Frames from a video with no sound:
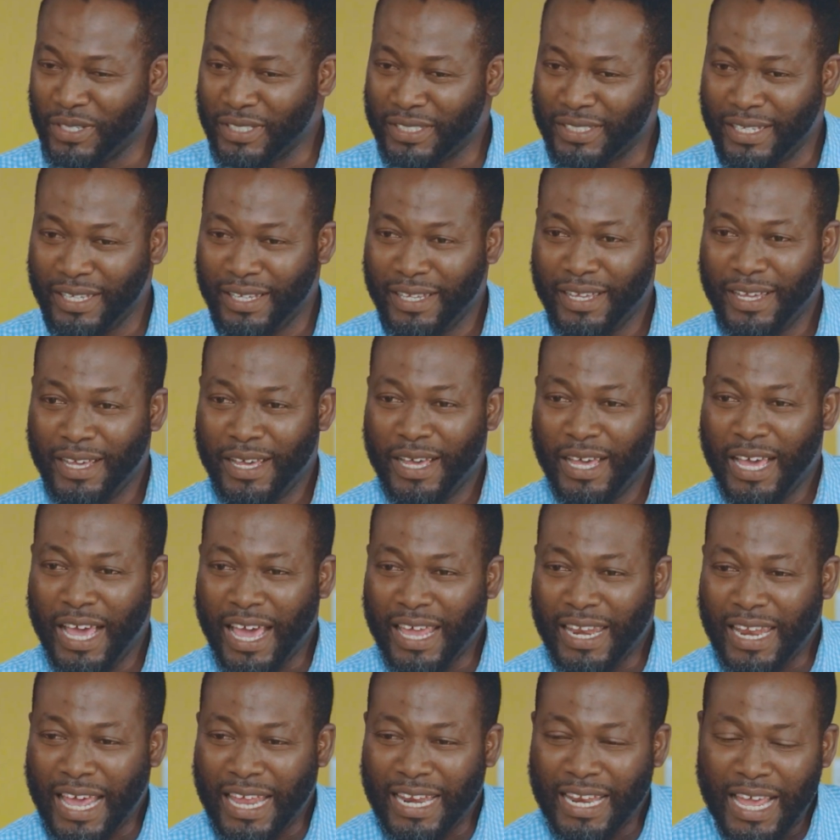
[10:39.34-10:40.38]
because
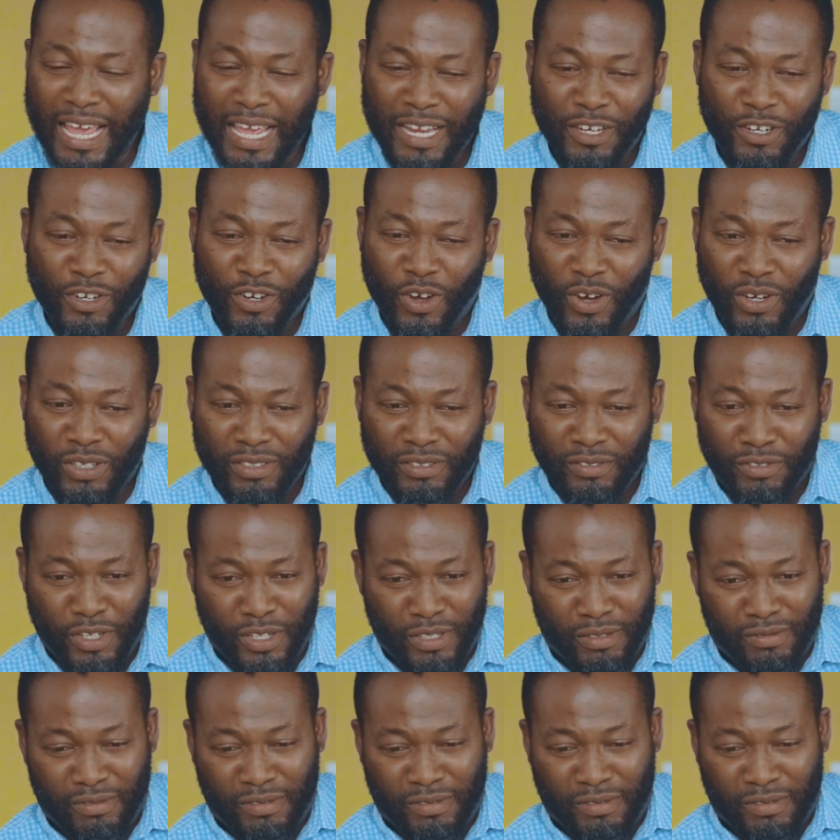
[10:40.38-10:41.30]
and not